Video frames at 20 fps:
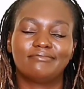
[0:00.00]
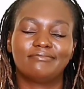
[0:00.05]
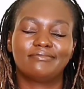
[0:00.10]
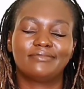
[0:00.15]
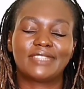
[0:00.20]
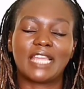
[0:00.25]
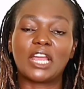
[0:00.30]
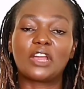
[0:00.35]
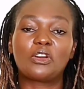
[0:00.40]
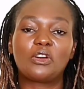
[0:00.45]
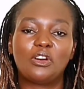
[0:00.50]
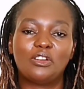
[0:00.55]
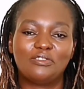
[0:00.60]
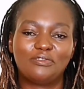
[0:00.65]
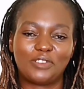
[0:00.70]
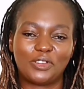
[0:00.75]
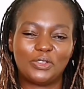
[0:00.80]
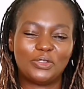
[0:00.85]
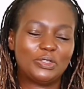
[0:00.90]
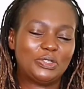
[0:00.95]
Thank God
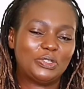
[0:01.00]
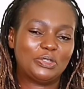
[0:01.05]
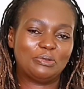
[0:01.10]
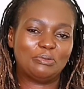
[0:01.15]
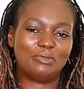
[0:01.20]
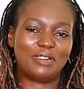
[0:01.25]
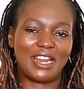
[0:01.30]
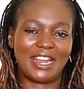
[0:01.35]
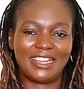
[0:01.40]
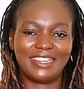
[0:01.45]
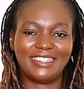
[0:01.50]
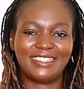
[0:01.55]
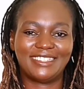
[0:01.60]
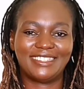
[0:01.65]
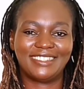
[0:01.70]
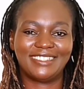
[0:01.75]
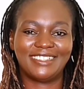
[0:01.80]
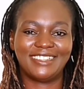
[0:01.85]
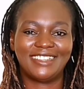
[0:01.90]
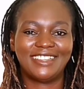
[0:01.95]
for YouTube, right?
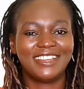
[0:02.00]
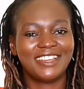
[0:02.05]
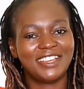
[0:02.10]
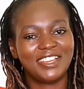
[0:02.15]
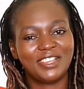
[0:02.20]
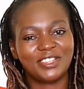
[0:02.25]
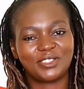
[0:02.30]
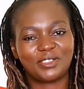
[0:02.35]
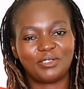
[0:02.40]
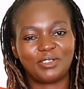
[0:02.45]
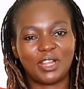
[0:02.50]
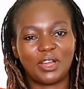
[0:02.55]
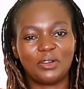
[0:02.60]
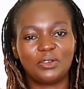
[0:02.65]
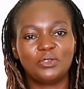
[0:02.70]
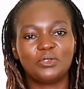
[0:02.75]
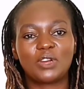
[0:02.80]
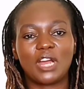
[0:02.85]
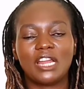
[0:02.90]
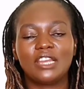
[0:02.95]
So now
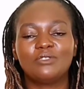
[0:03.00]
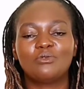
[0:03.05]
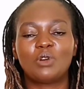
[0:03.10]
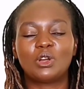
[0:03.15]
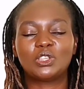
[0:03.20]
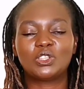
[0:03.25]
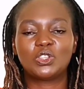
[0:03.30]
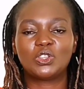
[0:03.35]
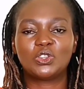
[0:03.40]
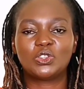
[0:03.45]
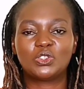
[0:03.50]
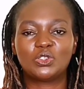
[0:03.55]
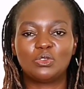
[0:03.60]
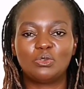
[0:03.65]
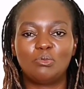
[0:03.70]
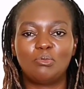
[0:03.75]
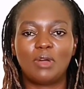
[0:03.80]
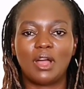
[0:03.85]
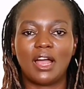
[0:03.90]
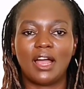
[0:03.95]
you can watch
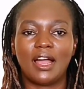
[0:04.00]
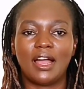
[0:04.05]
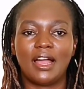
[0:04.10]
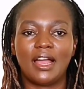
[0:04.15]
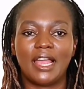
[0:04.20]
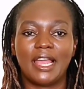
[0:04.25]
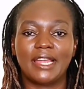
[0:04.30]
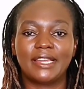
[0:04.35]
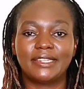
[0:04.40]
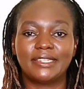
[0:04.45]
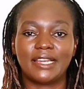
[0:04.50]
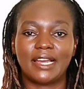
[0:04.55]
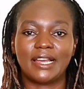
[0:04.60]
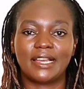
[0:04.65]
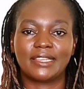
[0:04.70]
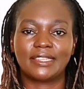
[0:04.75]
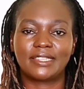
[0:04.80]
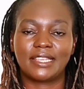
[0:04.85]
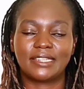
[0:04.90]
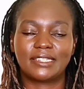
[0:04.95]
YouTube and
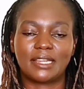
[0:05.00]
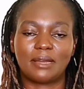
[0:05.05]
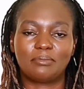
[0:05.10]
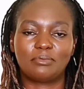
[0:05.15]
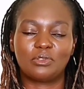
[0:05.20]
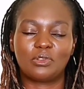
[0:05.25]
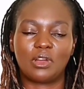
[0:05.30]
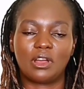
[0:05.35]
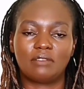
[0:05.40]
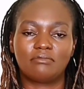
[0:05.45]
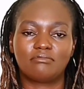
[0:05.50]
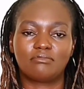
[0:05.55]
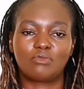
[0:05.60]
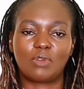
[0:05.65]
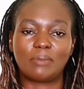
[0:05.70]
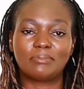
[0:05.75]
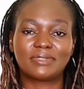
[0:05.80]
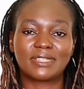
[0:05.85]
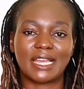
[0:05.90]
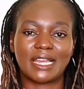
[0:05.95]
set up your
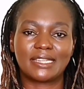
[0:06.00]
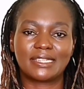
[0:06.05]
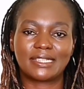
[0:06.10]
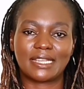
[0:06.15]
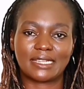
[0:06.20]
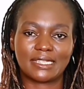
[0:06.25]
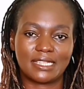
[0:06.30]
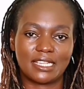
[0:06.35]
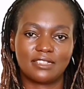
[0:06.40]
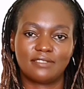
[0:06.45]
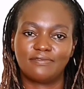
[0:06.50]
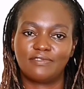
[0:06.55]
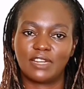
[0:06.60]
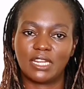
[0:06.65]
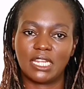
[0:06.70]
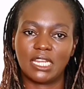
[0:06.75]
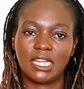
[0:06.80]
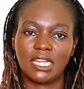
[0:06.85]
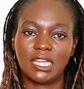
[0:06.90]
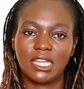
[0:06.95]
website
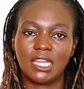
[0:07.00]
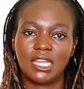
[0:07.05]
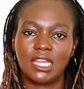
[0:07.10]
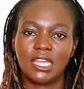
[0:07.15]
successfully.